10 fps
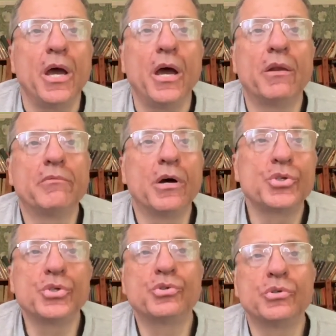and
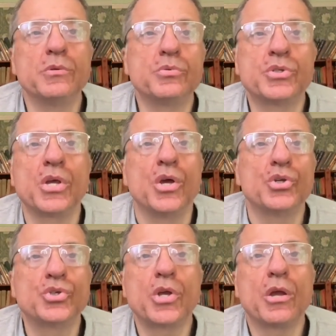Russian troops
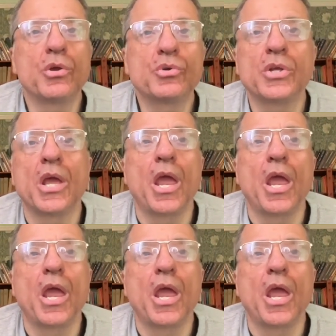showed